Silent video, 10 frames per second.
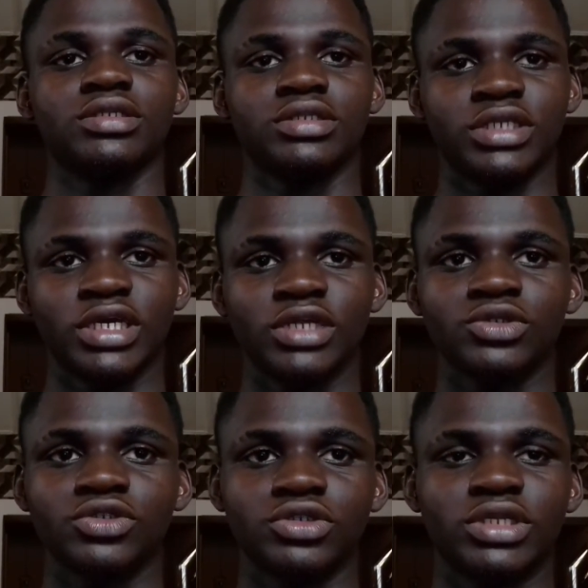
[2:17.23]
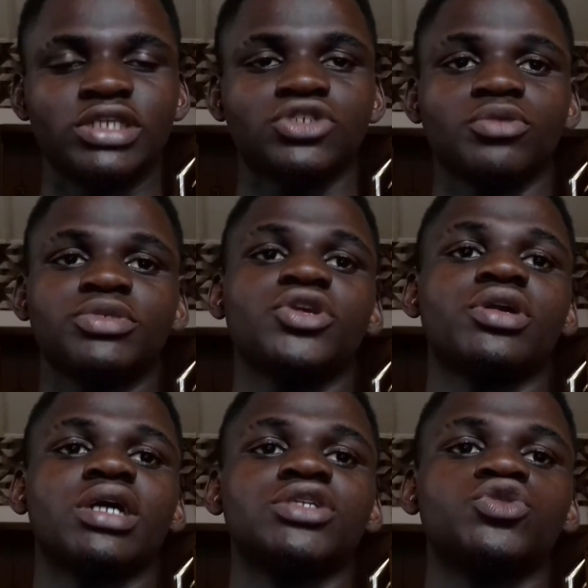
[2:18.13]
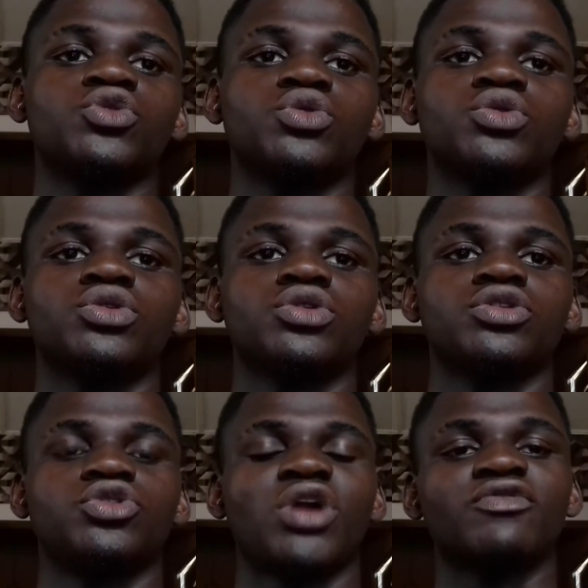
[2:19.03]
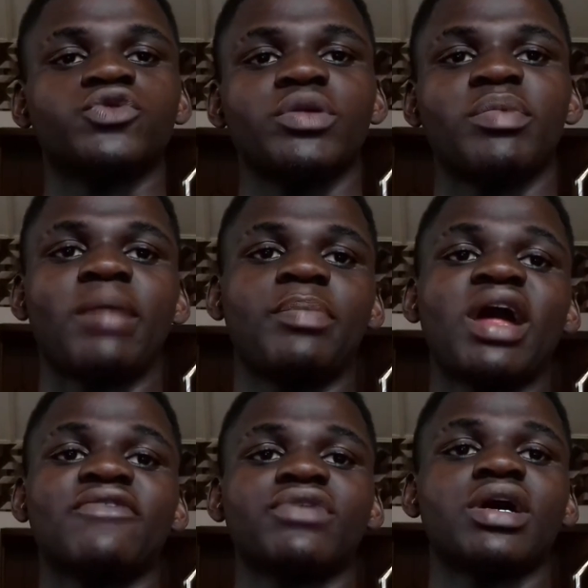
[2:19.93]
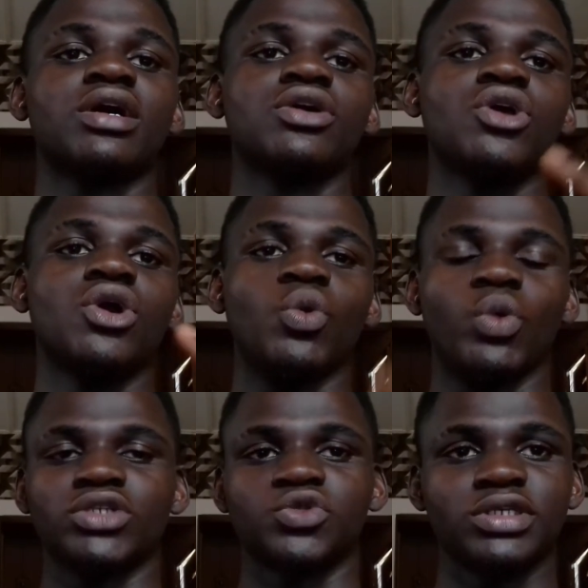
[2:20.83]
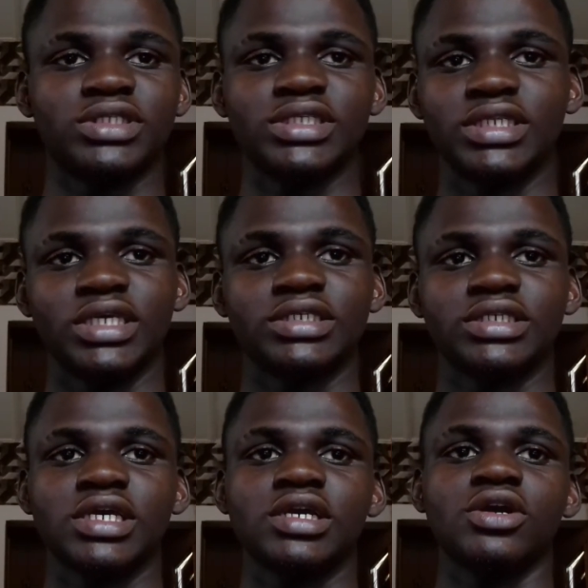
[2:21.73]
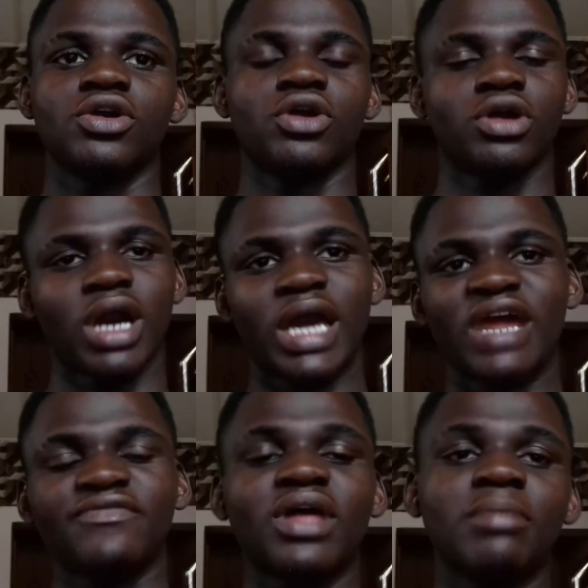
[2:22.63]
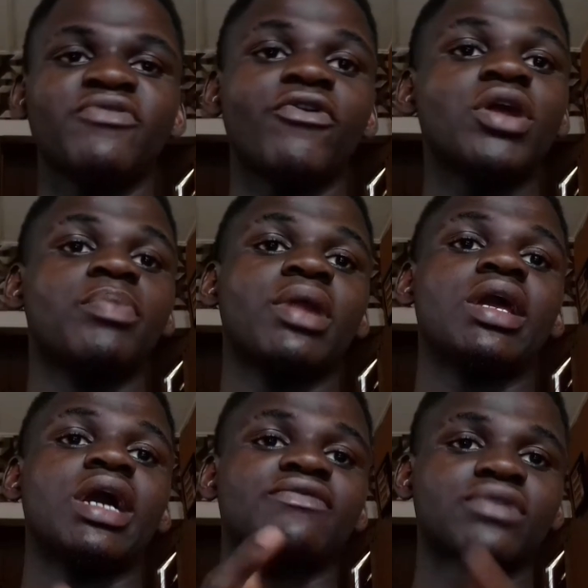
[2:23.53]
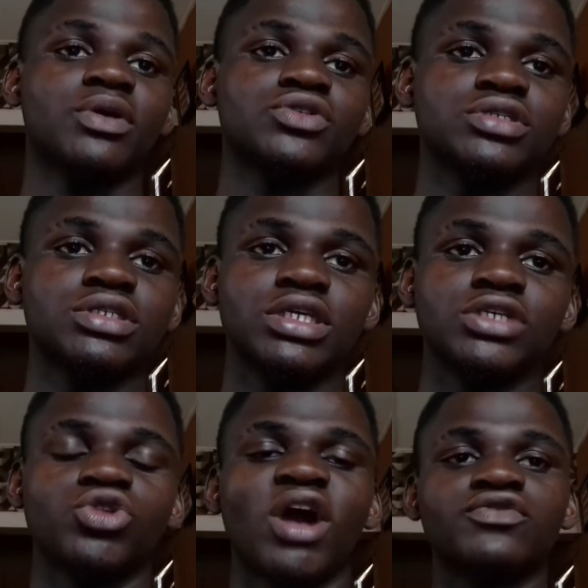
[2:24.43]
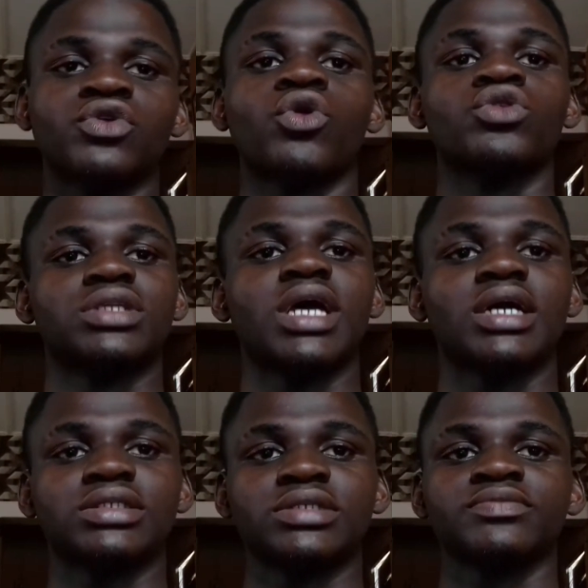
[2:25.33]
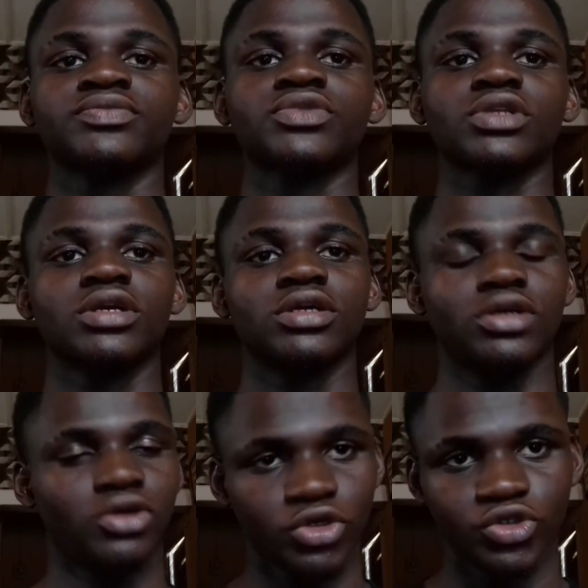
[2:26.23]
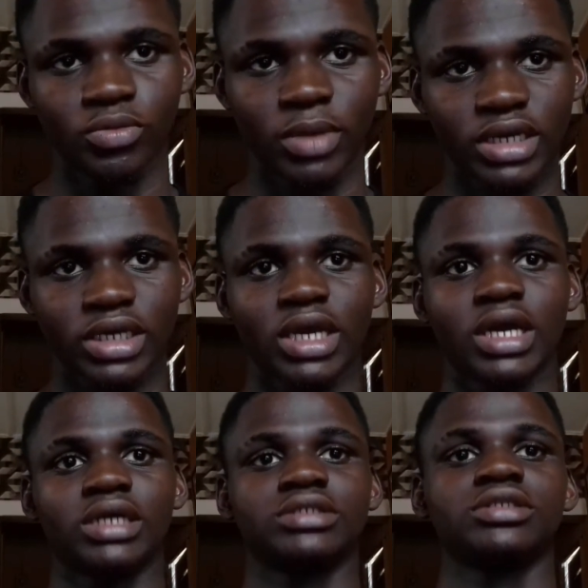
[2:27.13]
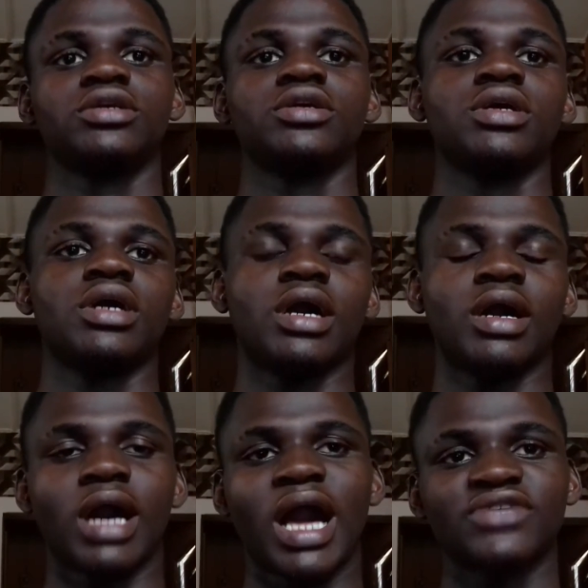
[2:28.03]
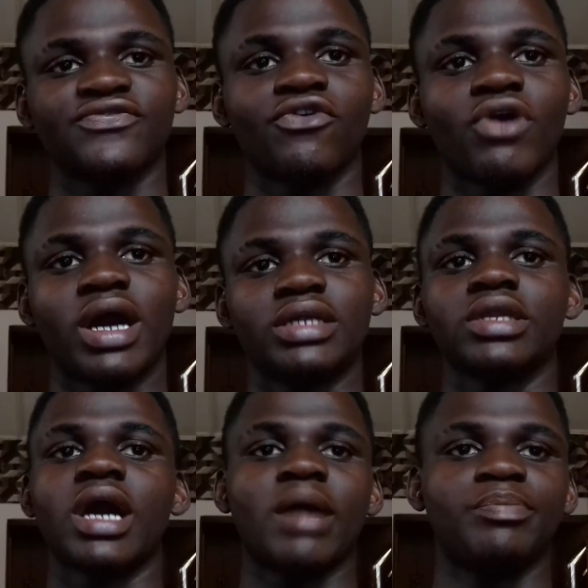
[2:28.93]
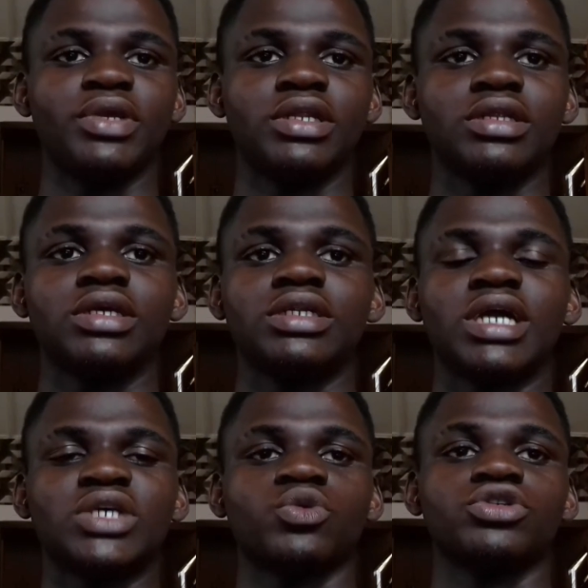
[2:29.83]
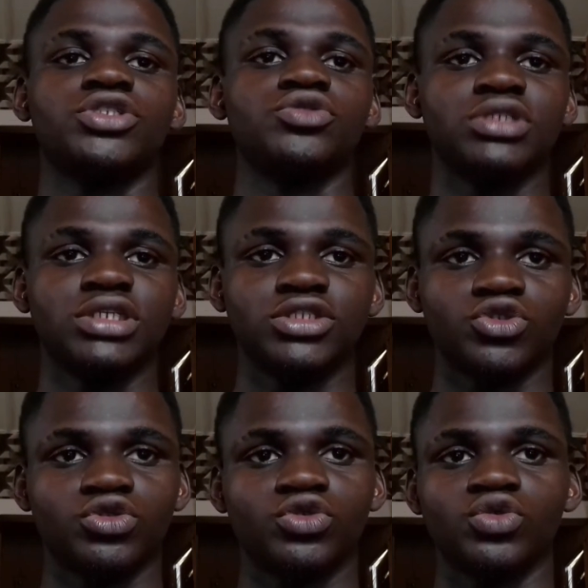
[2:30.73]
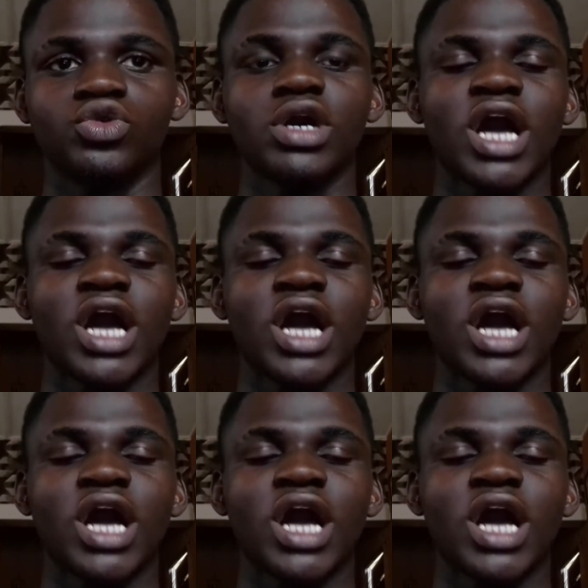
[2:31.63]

then there's something you can do. You have to apply after 120 days. And before replying after 120 days, you have to contact Audiomack and ask for an appeal. That's what you need to do.